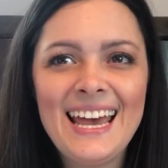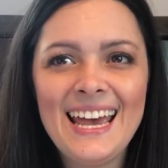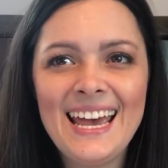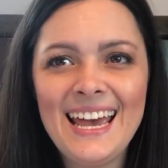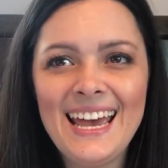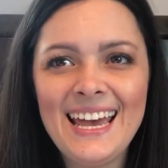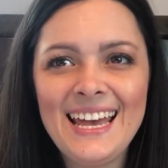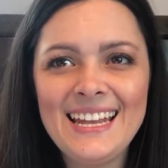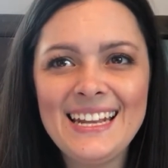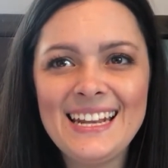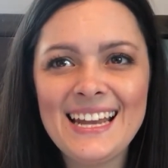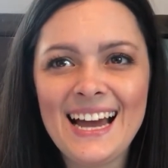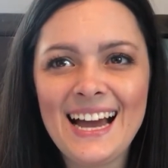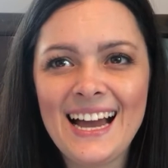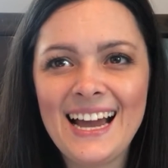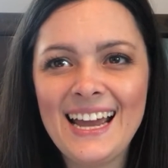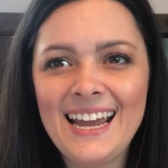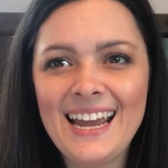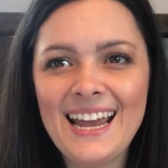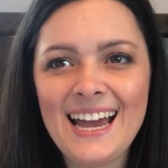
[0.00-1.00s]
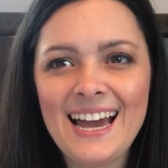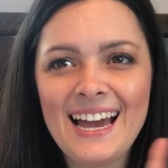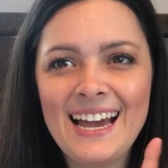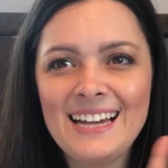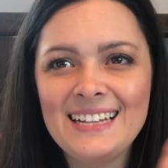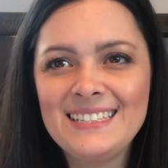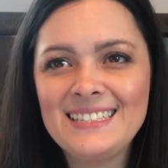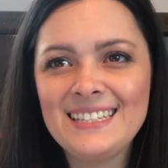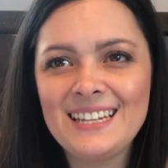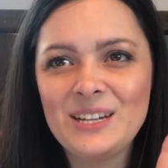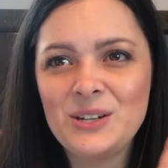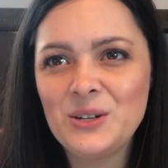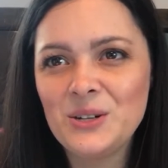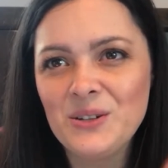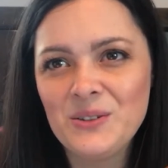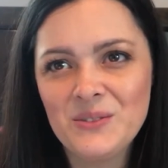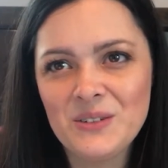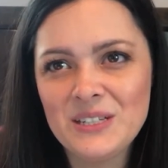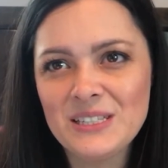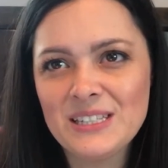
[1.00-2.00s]
and I had I
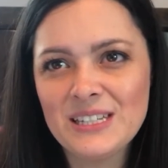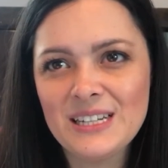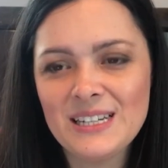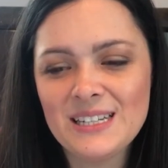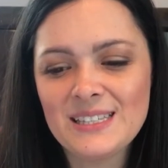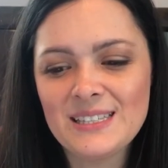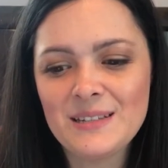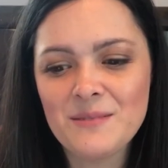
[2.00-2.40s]
couldn't resist.